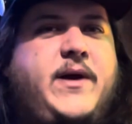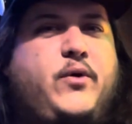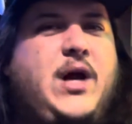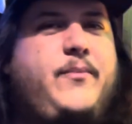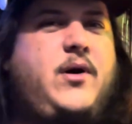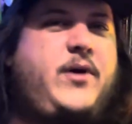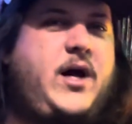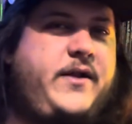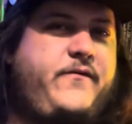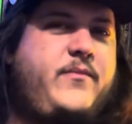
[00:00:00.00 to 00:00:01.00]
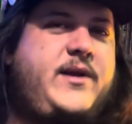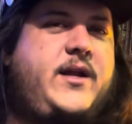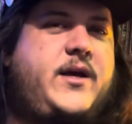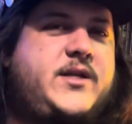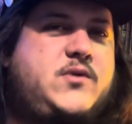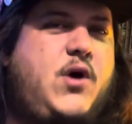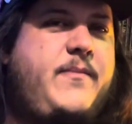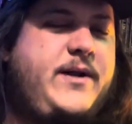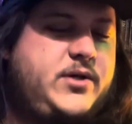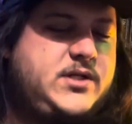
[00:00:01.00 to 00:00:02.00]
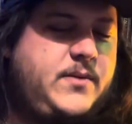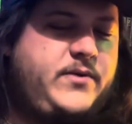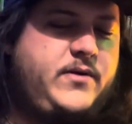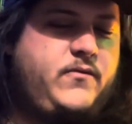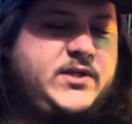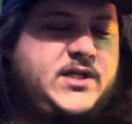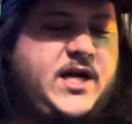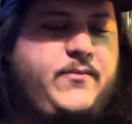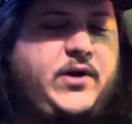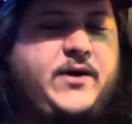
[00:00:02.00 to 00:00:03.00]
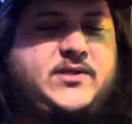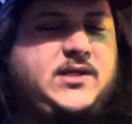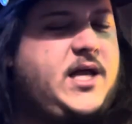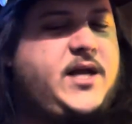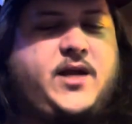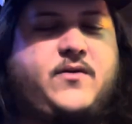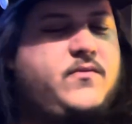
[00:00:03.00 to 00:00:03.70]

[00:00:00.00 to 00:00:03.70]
My grandpa bought it for me at a swap meet or something one time when I was like in,